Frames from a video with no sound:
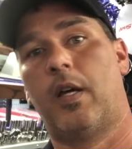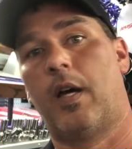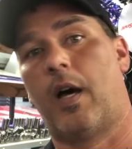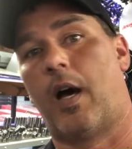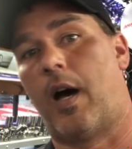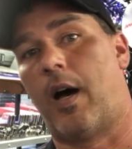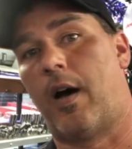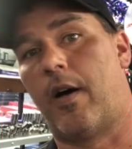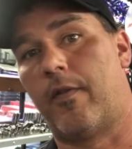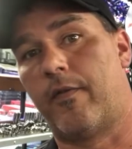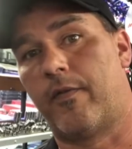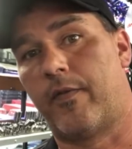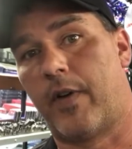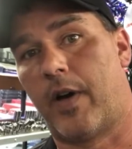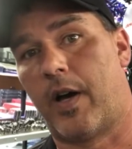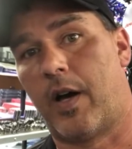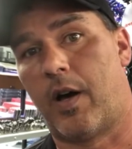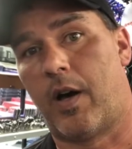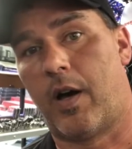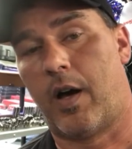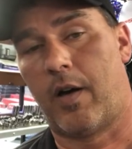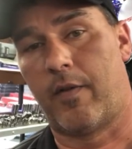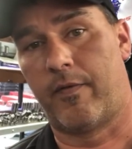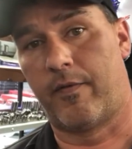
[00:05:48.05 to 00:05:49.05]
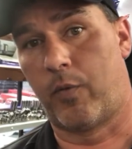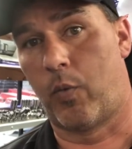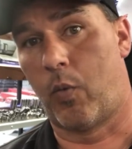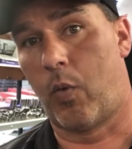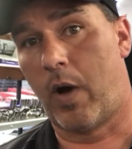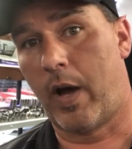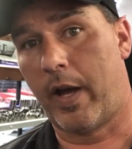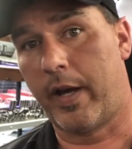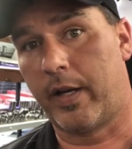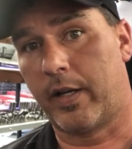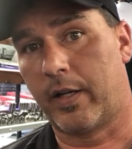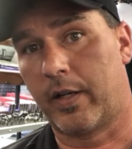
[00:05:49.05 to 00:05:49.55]
of
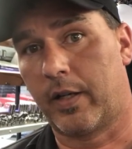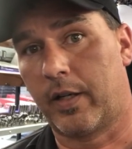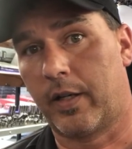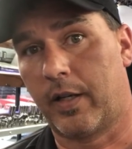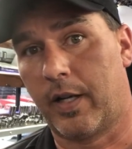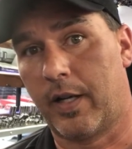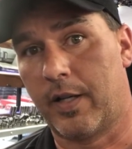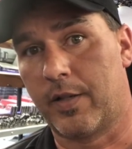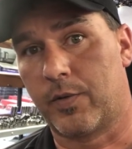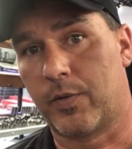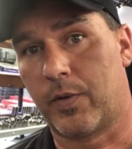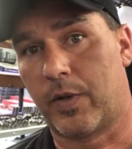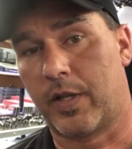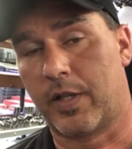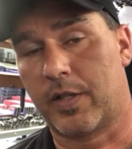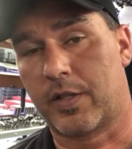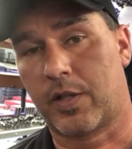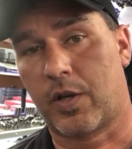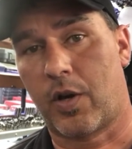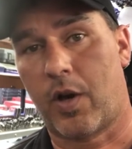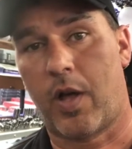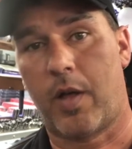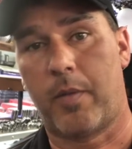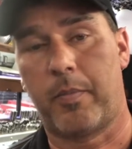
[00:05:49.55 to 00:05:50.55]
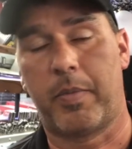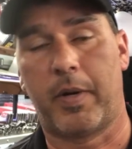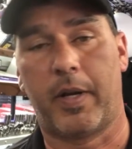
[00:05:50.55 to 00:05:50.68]
wire is what it's called,